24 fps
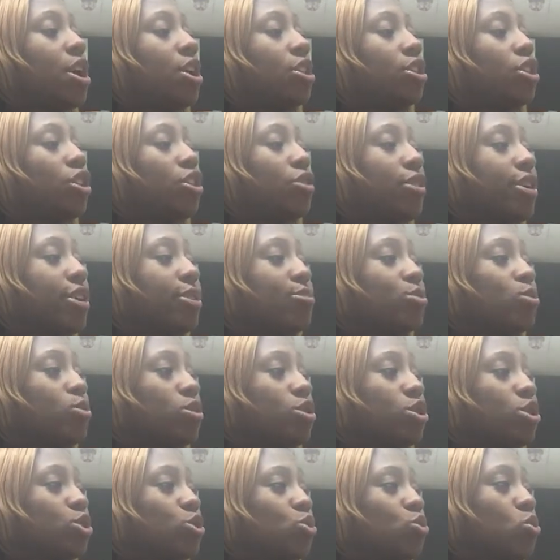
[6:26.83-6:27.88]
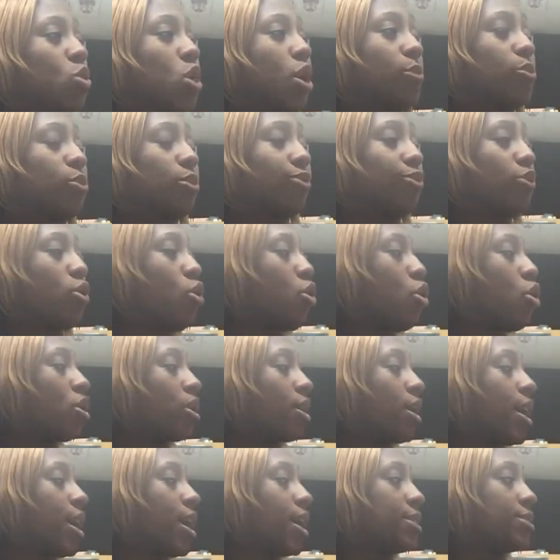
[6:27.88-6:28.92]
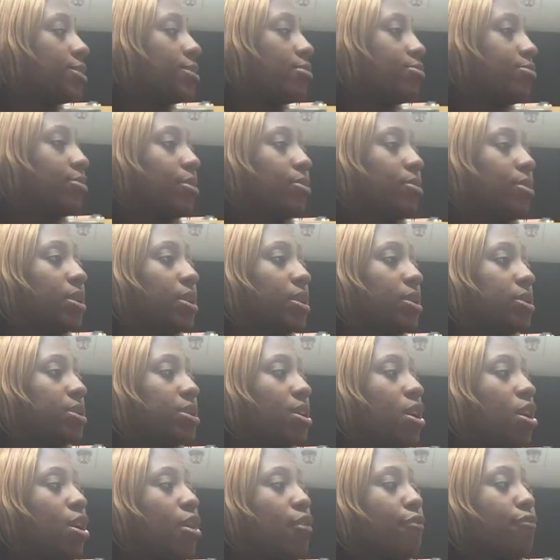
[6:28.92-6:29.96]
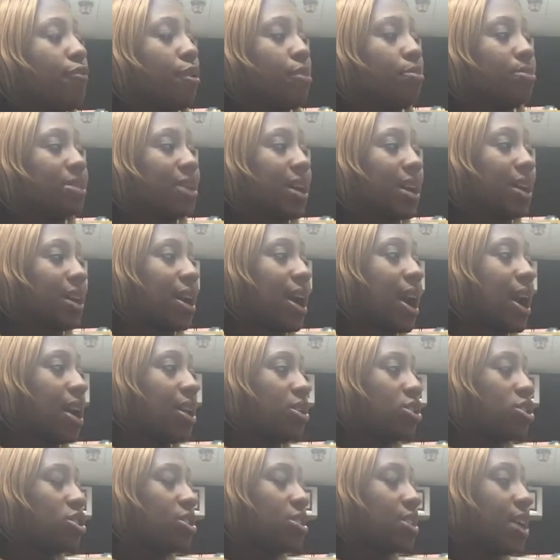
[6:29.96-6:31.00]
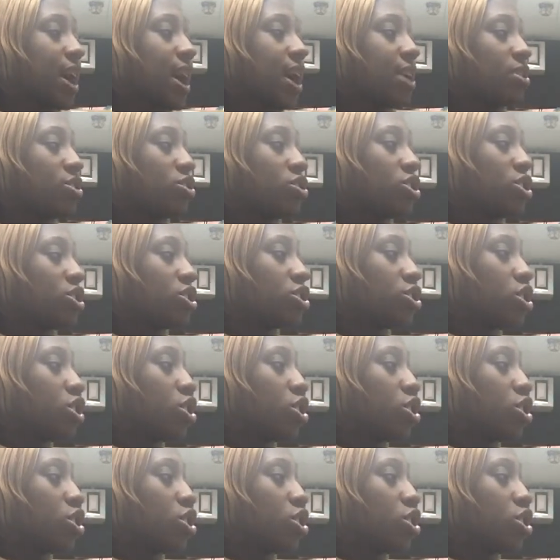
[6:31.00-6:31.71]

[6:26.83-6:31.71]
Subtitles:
The Creams were swamped with all kinds of remedies, from psychologists, allergists,